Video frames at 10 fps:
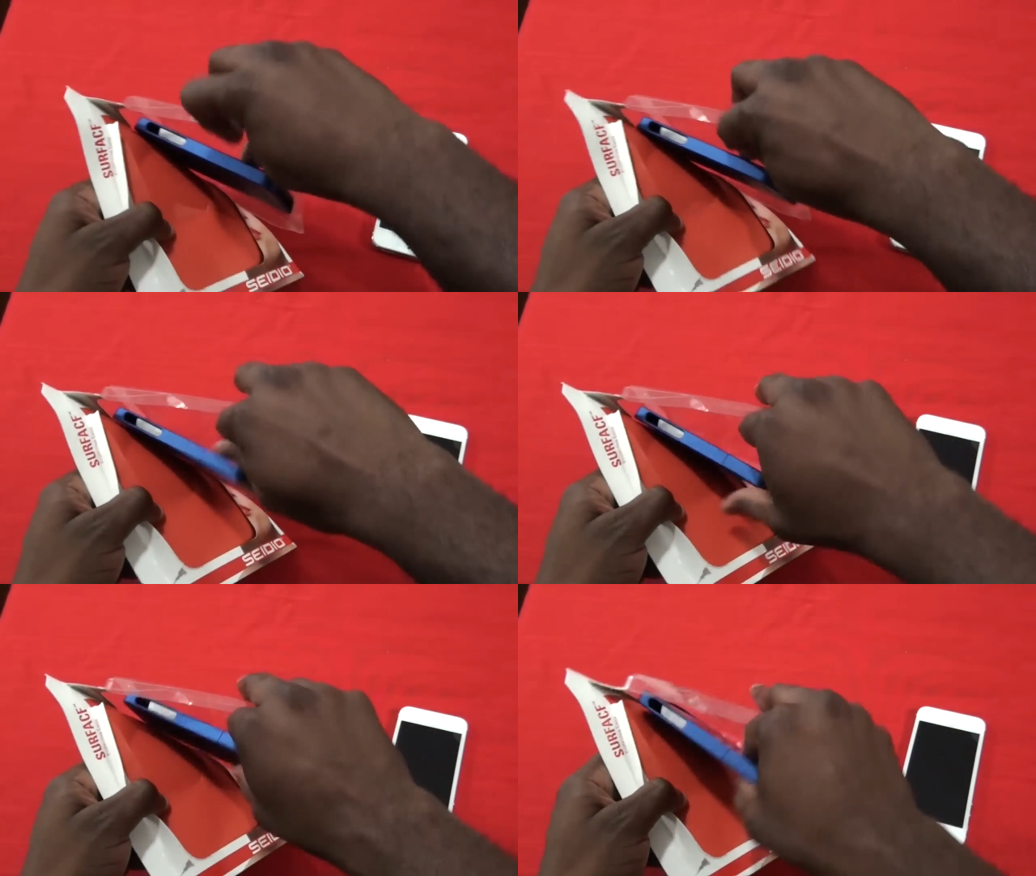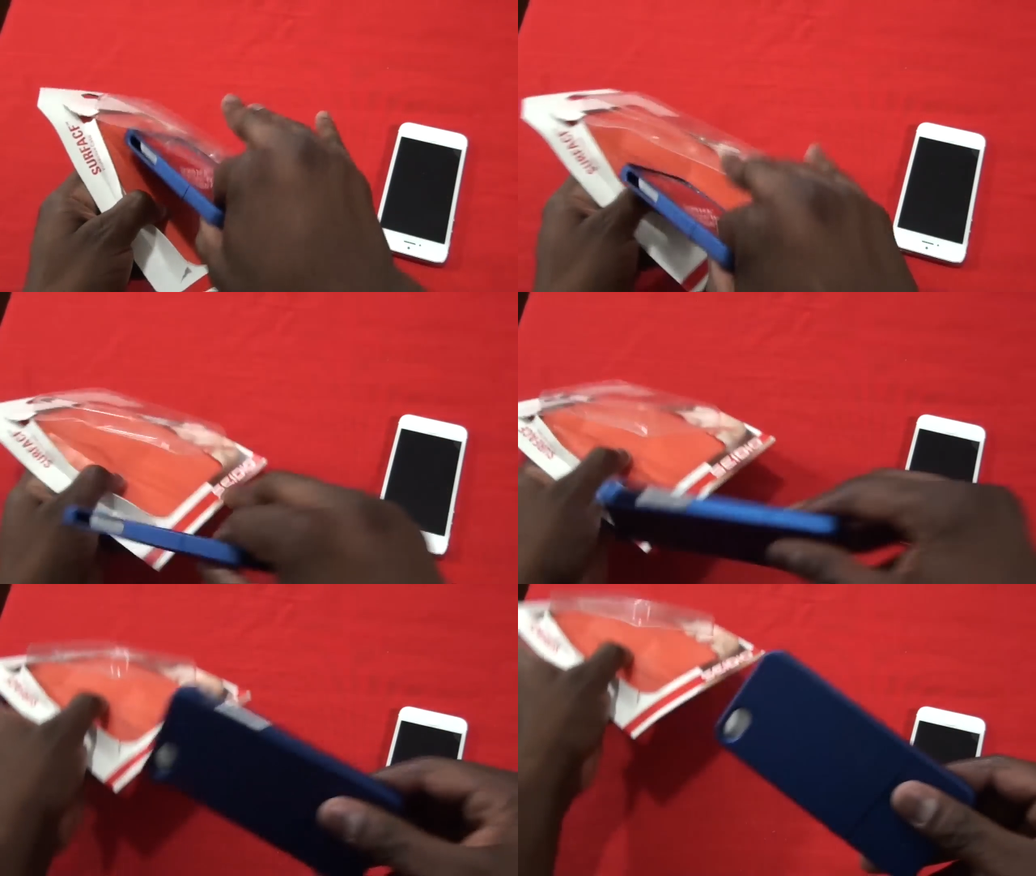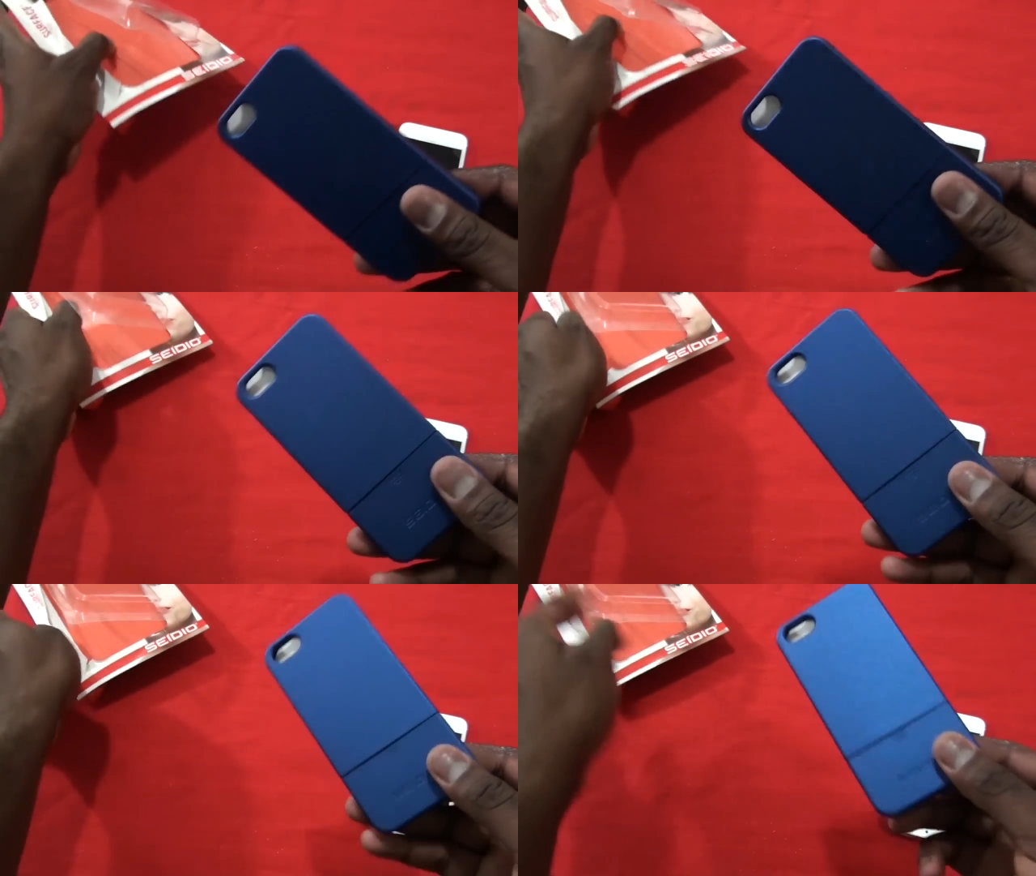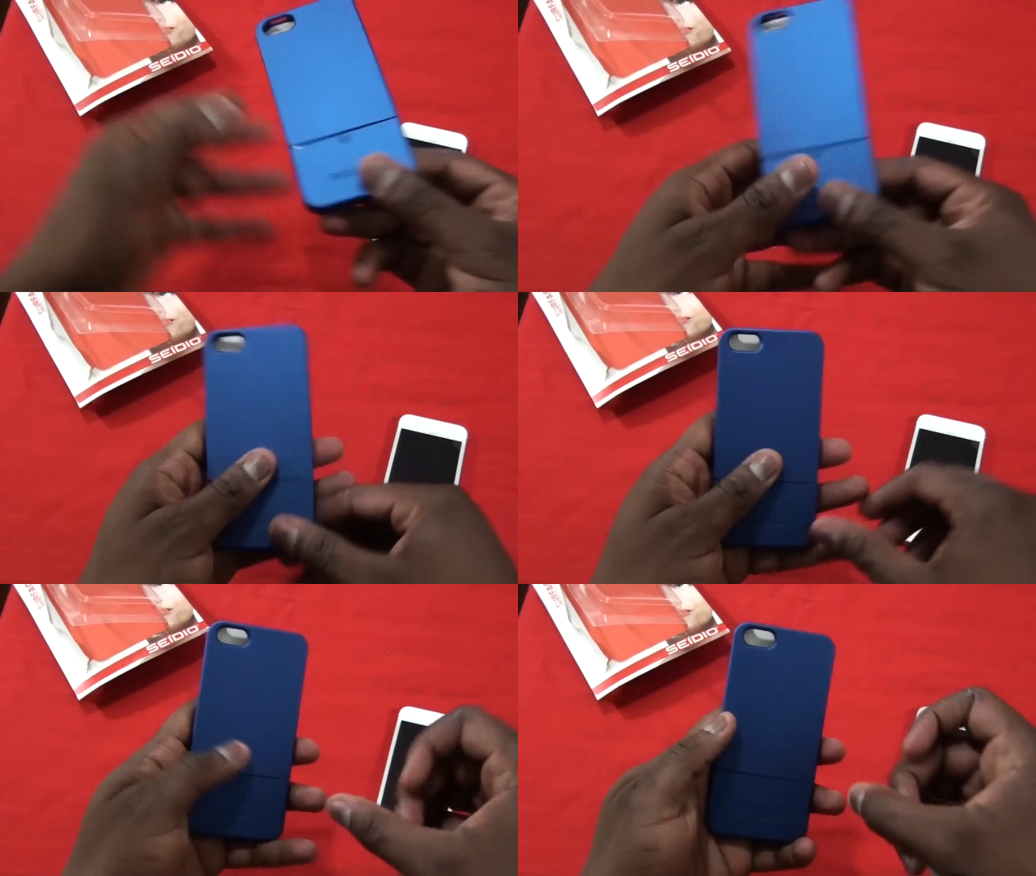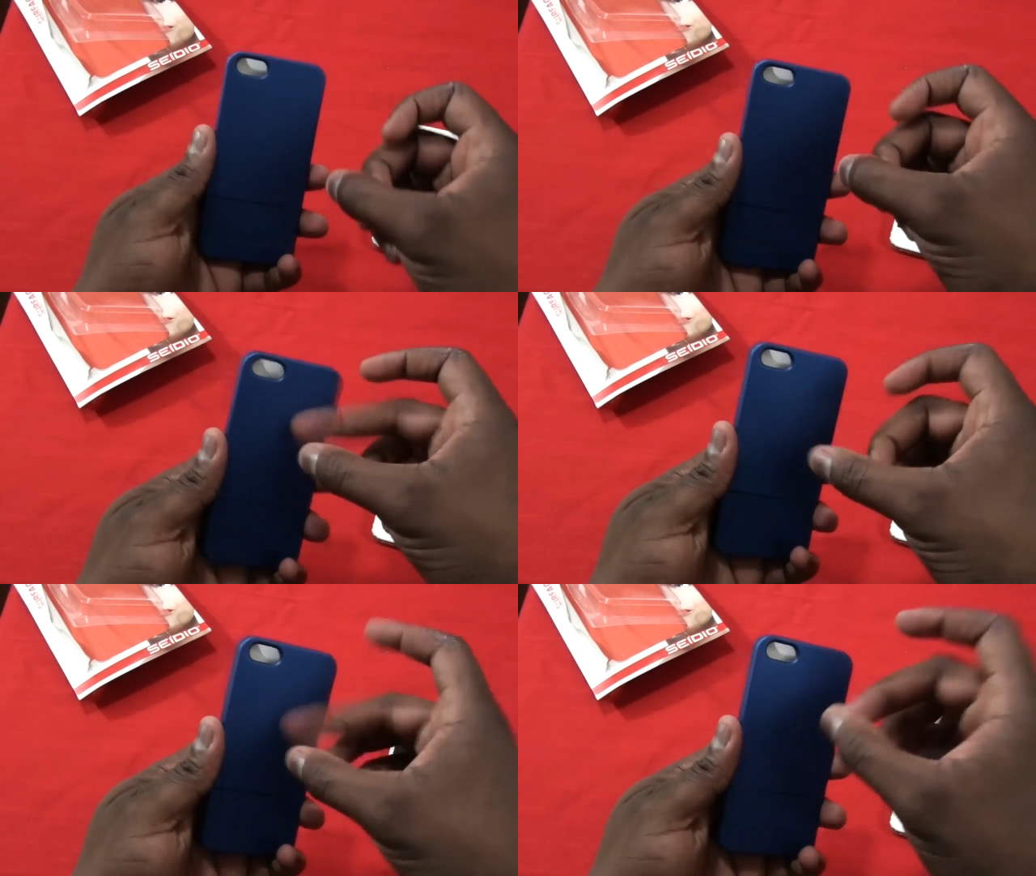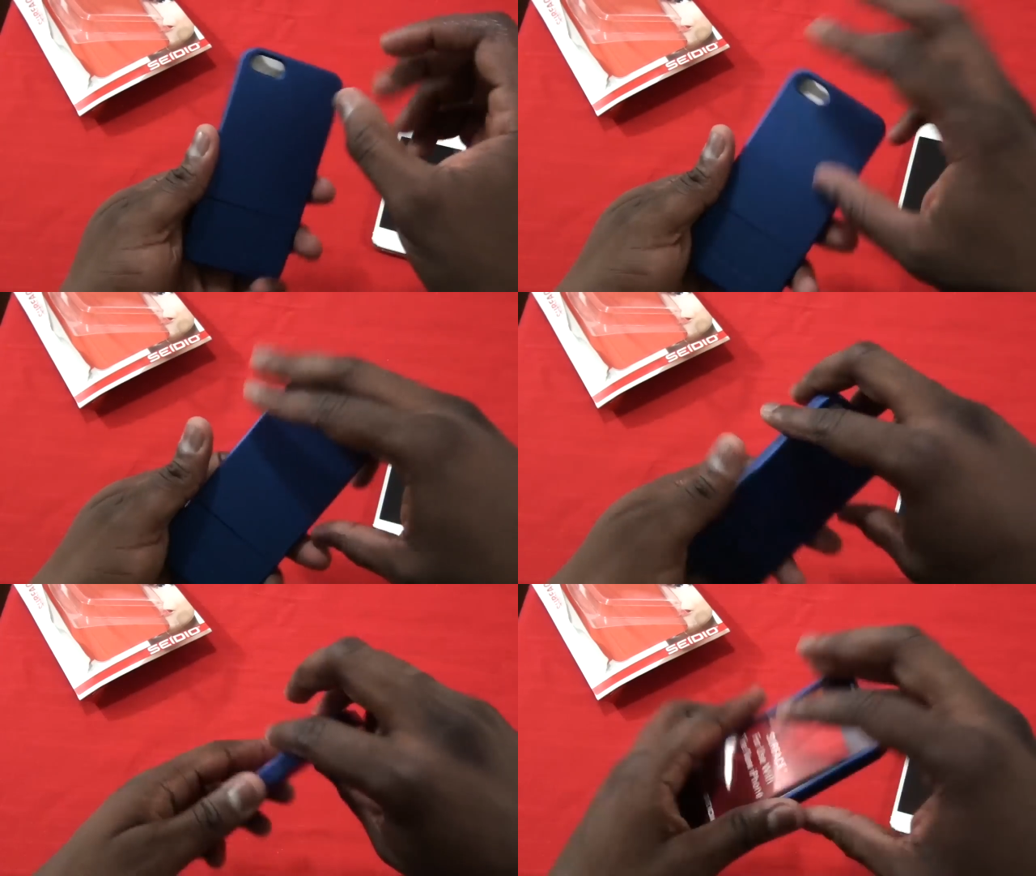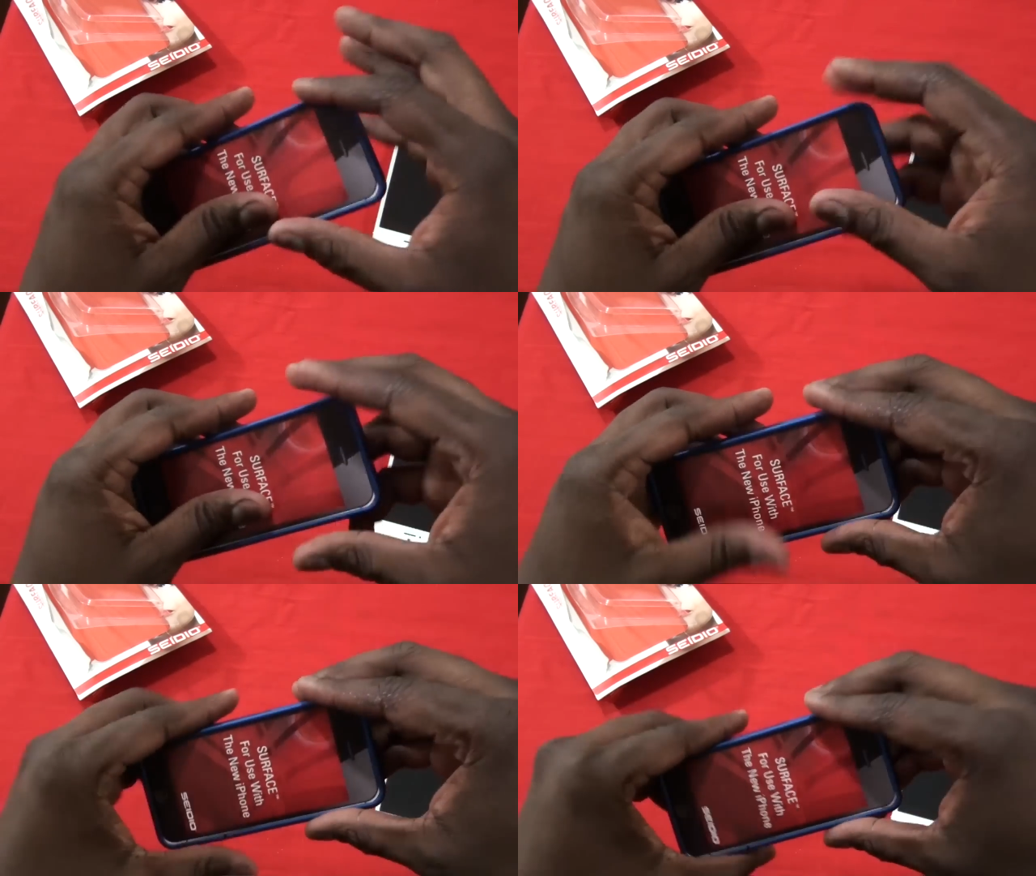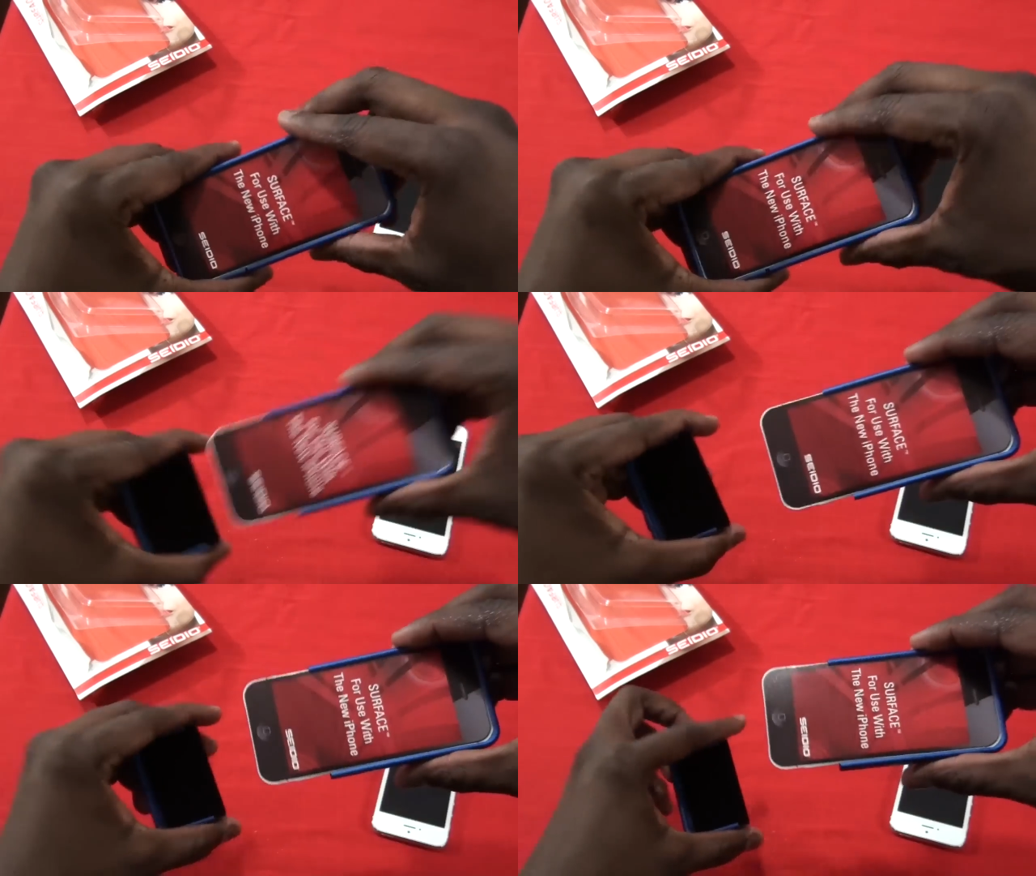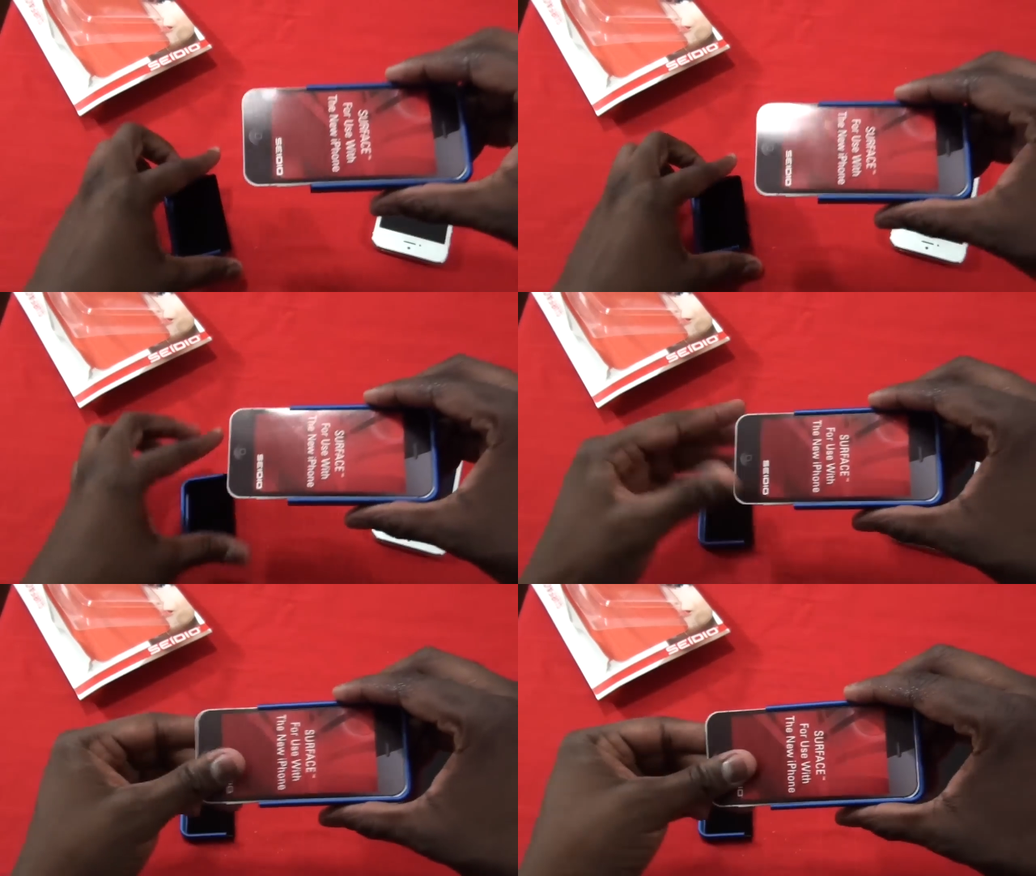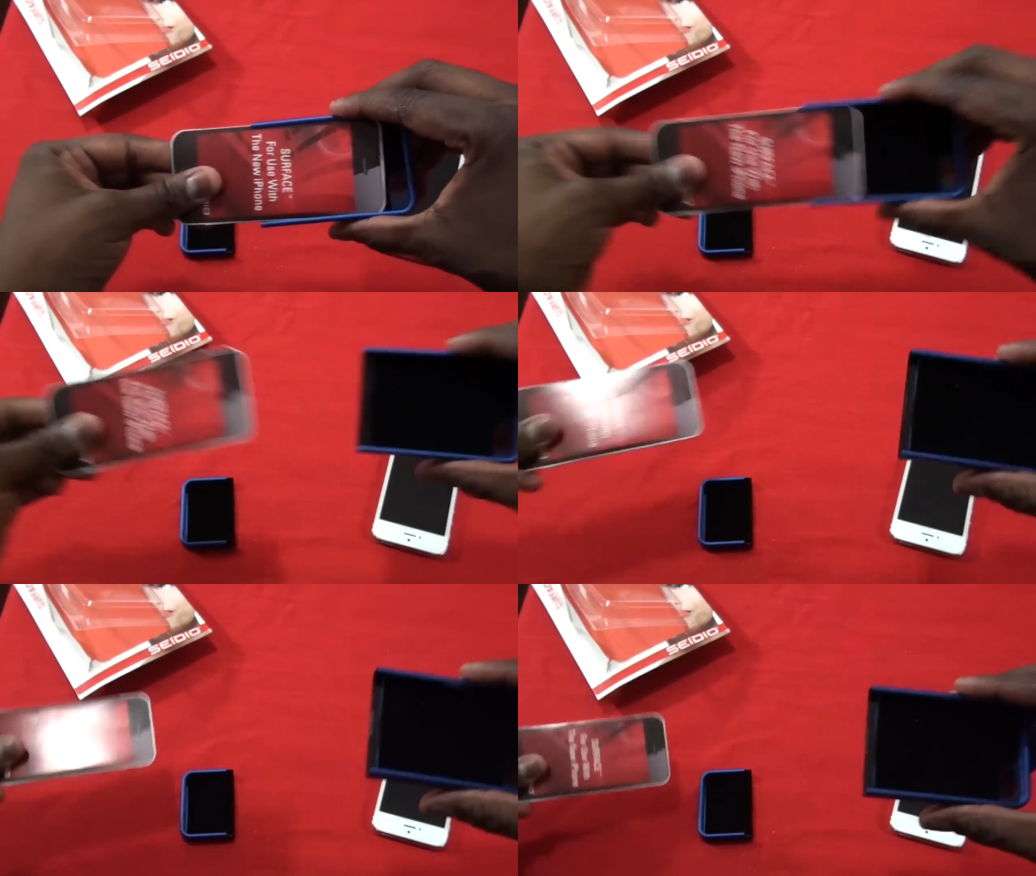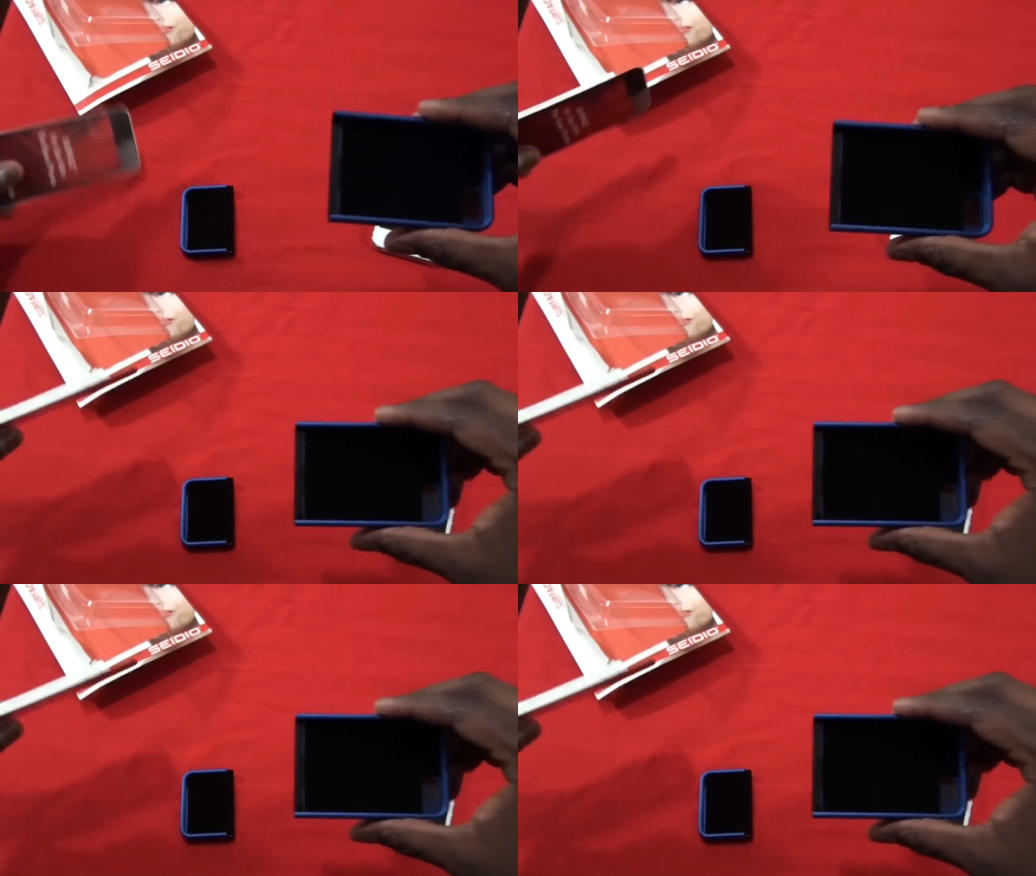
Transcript: (no speaker visible)